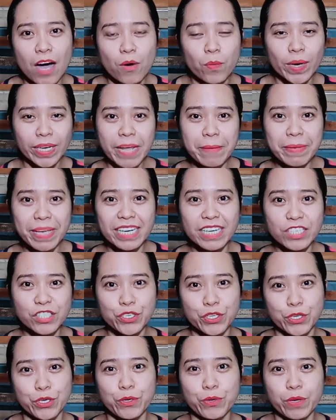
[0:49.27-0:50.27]
what I'm gonna
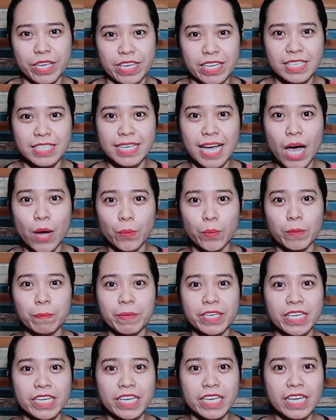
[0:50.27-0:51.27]
do is I will
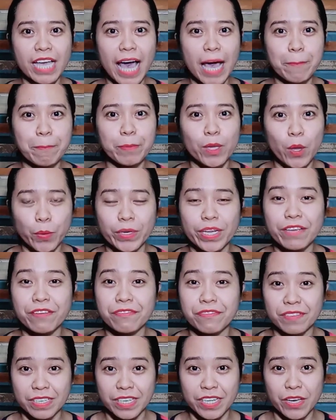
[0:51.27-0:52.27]
be uploading
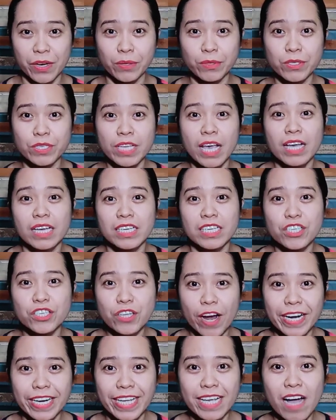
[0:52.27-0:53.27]
videos
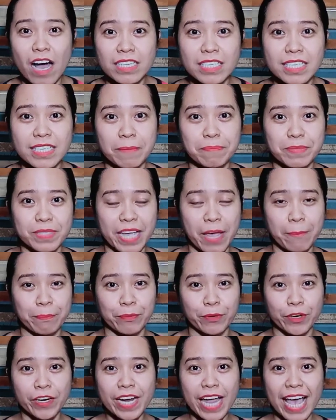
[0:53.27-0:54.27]
starting on
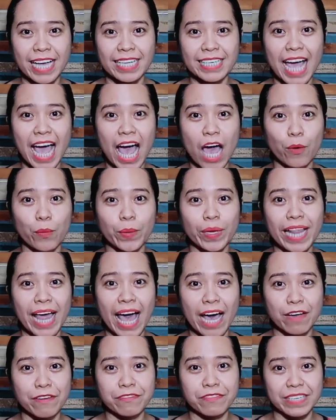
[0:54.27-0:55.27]
September, and I will
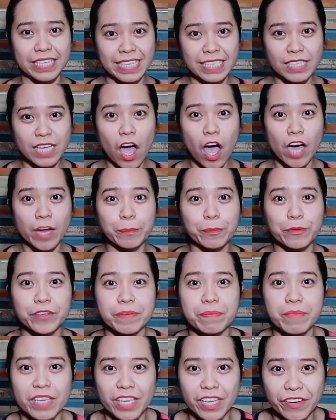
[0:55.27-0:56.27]
have it on
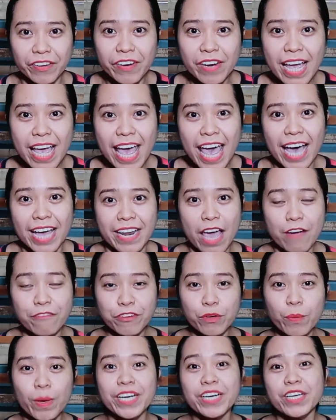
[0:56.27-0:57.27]
premiere. And
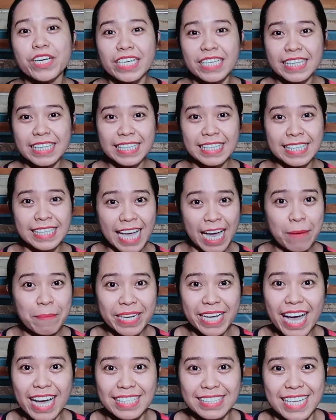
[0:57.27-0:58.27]
everyone na
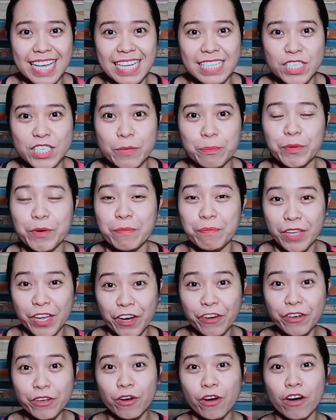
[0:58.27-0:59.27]
mag-attend sa
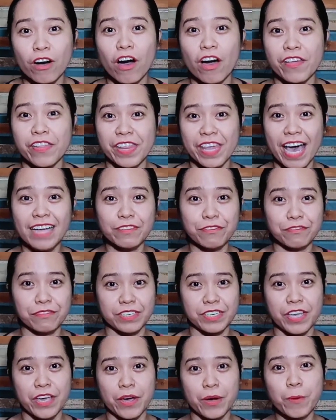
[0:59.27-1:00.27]
premiere ko on that
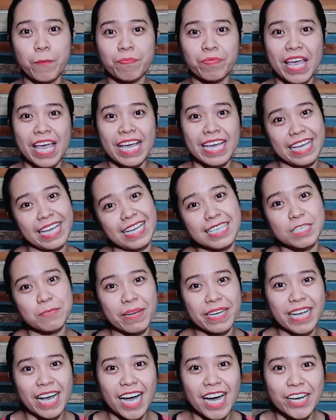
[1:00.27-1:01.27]
video is
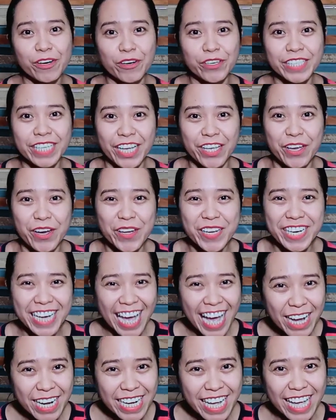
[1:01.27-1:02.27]
magkakaroon kayo
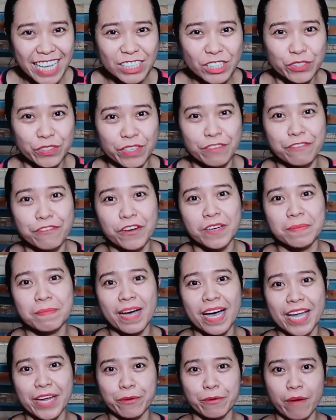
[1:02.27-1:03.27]
ng entry for
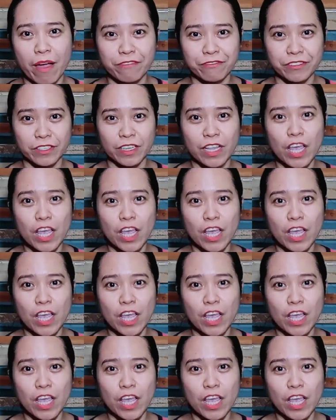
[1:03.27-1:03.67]
my raffle.